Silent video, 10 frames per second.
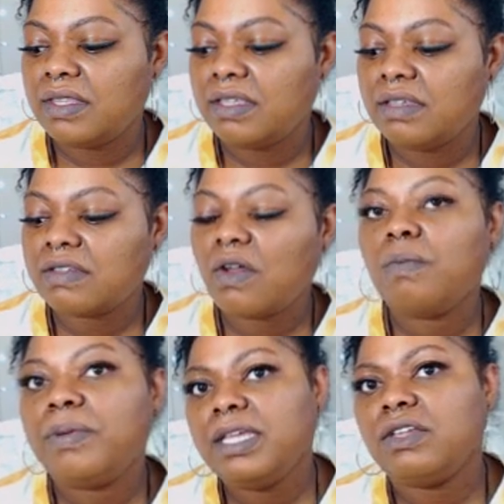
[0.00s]
is
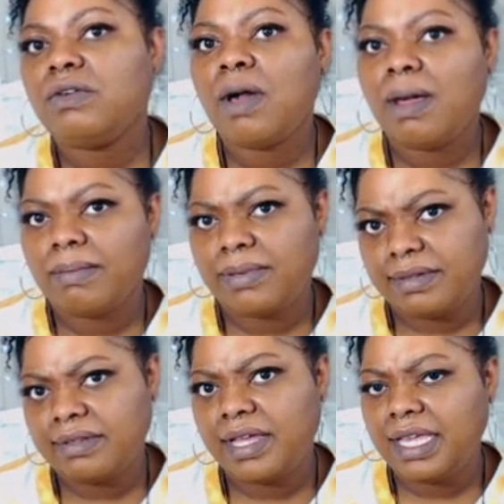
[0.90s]
opening you up
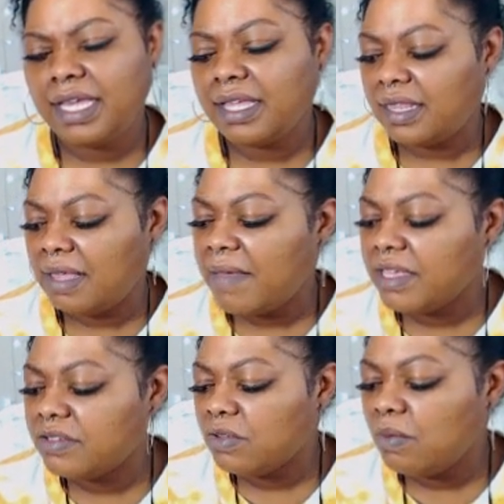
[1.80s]
again, that
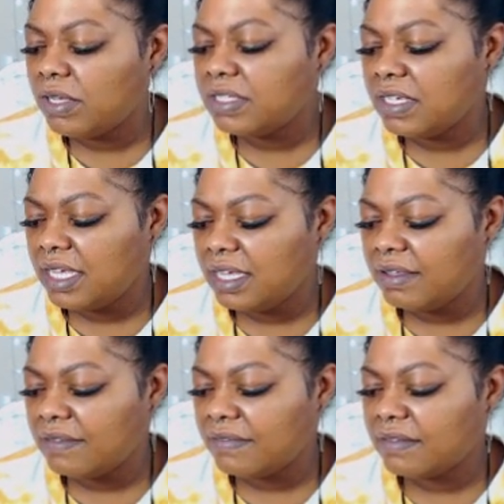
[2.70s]
makes you want to
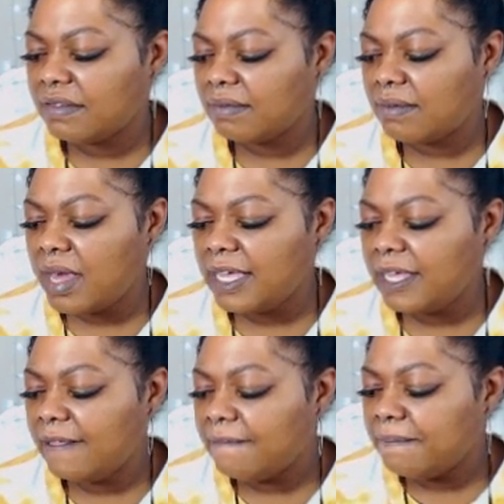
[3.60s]
give, right?
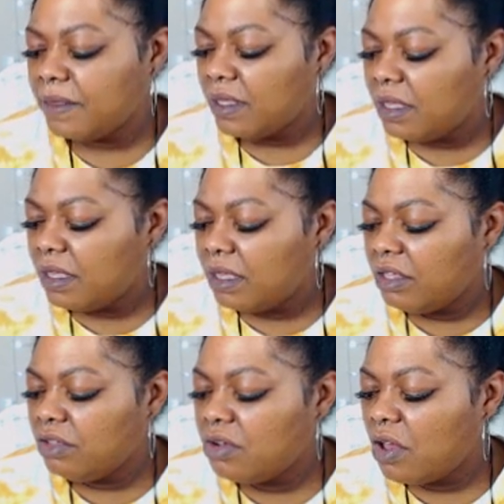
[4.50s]

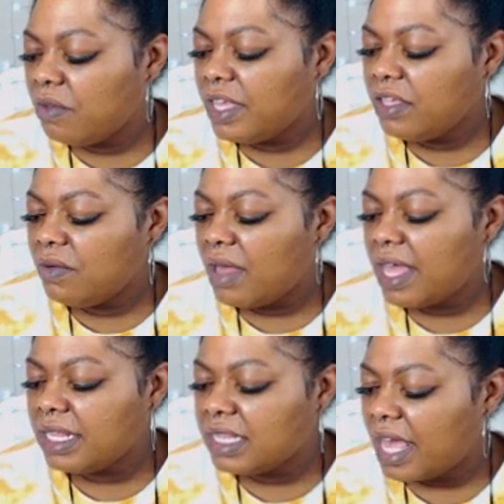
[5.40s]
You know that you
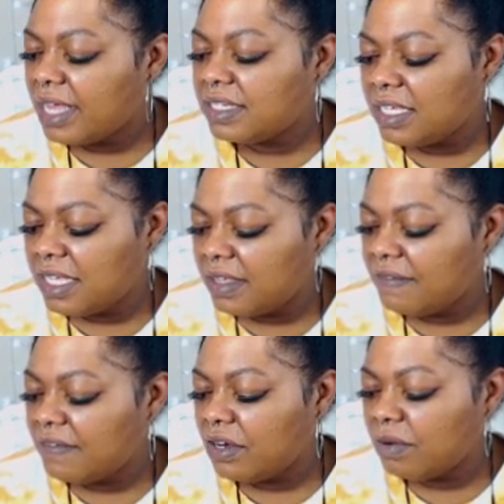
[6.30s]
had a lot to
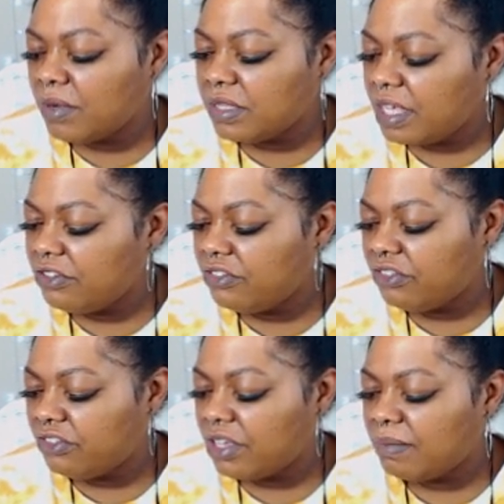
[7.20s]
give in a
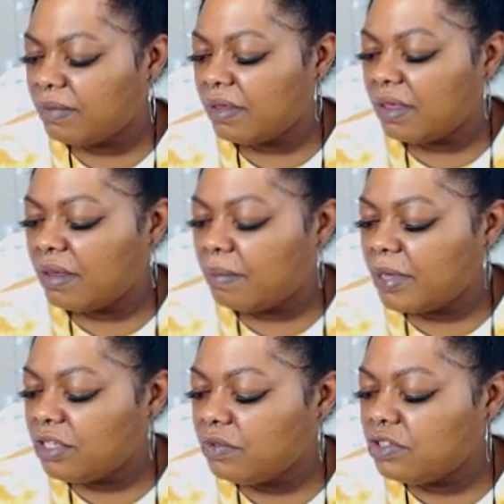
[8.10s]
relationship,
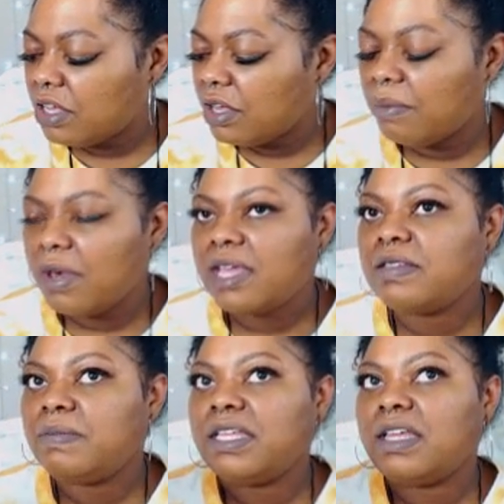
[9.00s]
but you took a
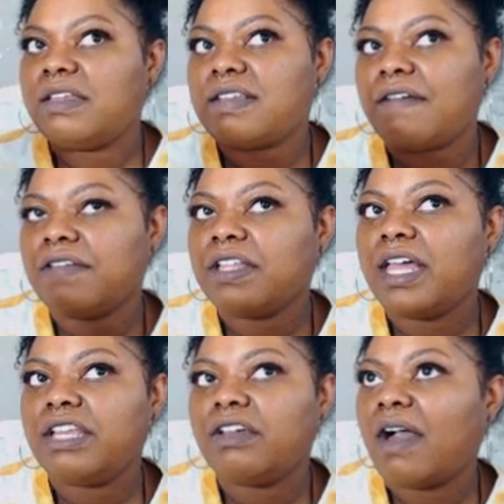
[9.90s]
rest because I feel
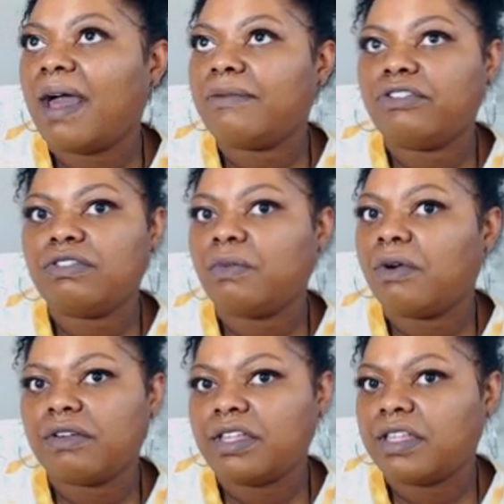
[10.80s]
like your options
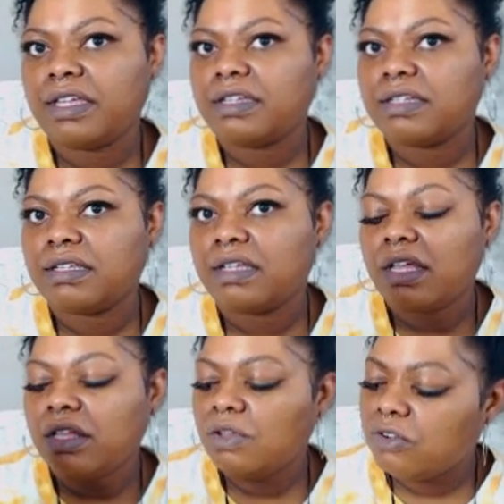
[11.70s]
weren't good.
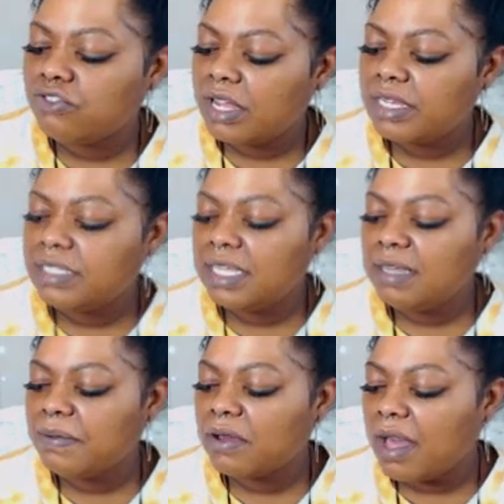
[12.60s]
You were trying to
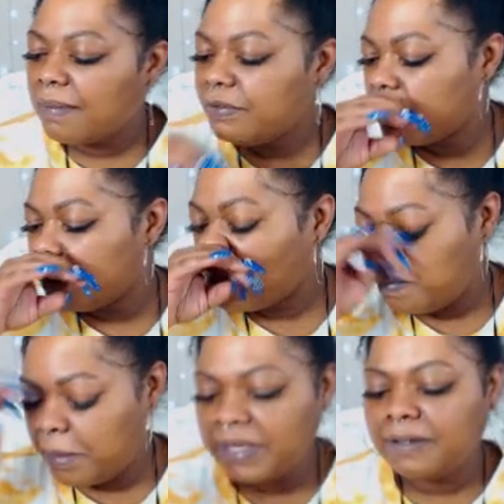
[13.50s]
keep your options
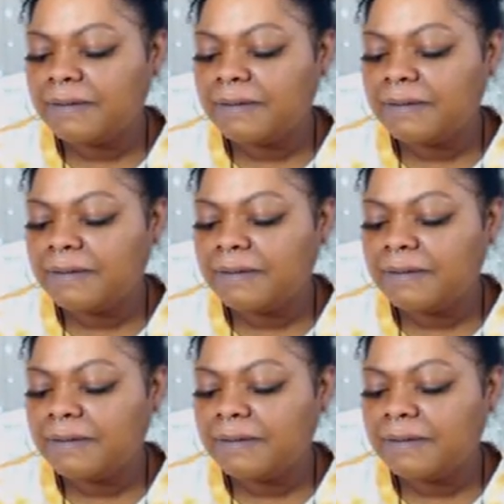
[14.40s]
open